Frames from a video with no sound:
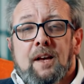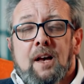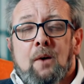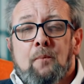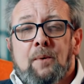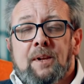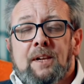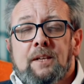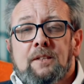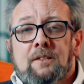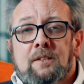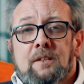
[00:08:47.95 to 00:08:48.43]
and
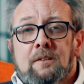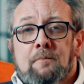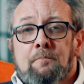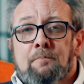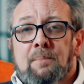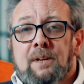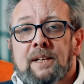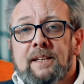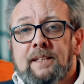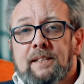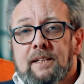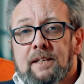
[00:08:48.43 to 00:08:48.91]
when it's
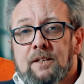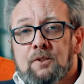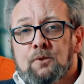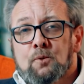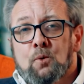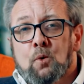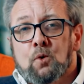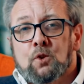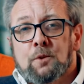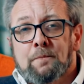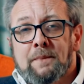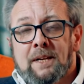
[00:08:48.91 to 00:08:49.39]
complete, it's
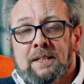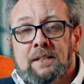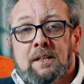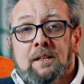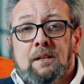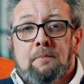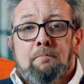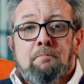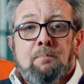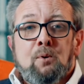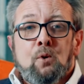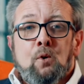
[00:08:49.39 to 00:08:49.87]

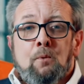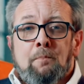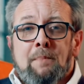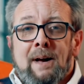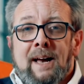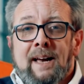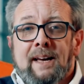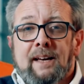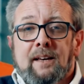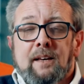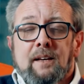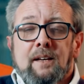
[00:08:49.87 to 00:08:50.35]
automatically brought
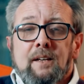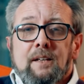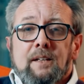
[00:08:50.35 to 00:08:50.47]
back